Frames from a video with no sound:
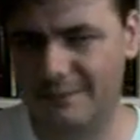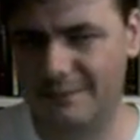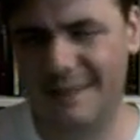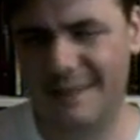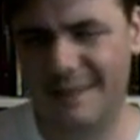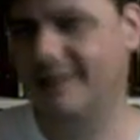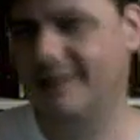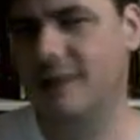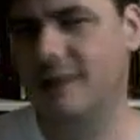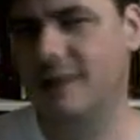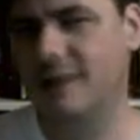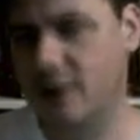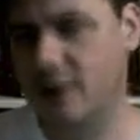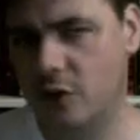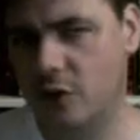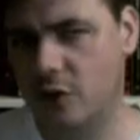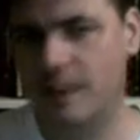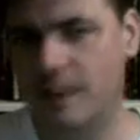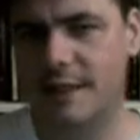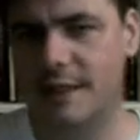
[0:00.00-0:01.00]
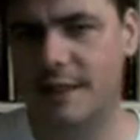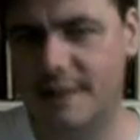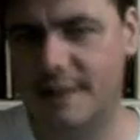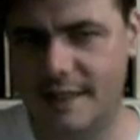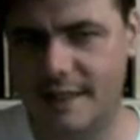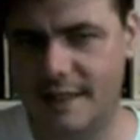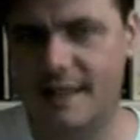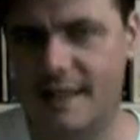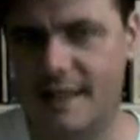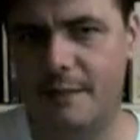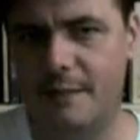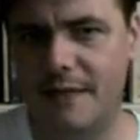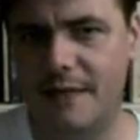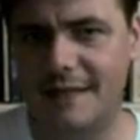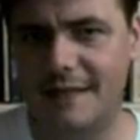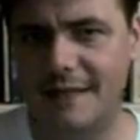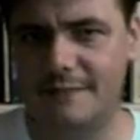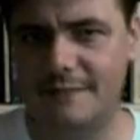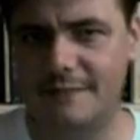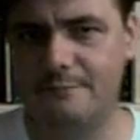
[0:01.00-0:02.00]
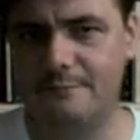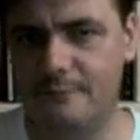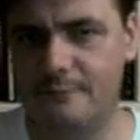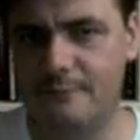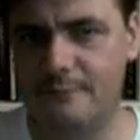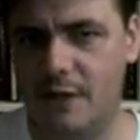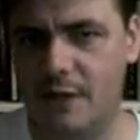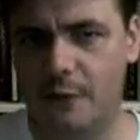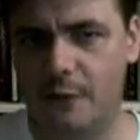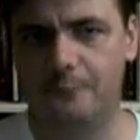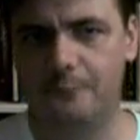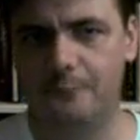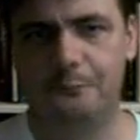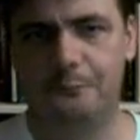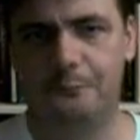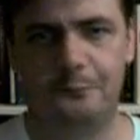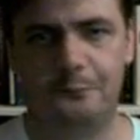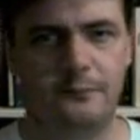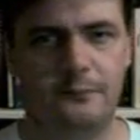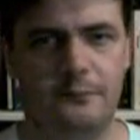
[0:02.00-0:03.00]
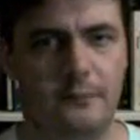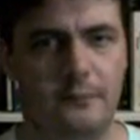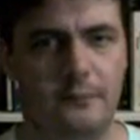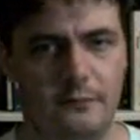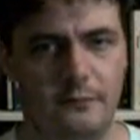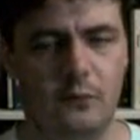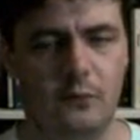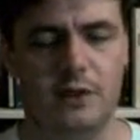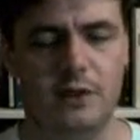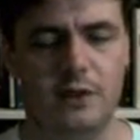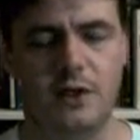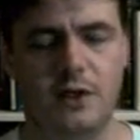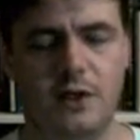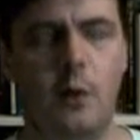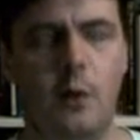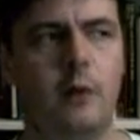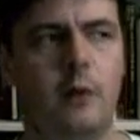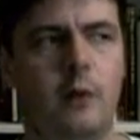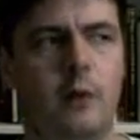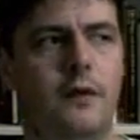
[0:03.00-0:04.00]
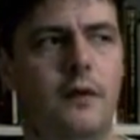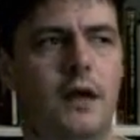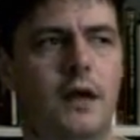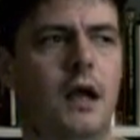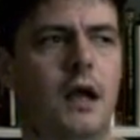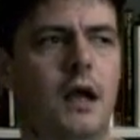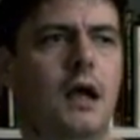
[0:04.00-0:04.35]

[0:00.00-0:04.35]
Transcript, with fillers: He, Juby doesn't say that, but that's, you know, where he's going with it.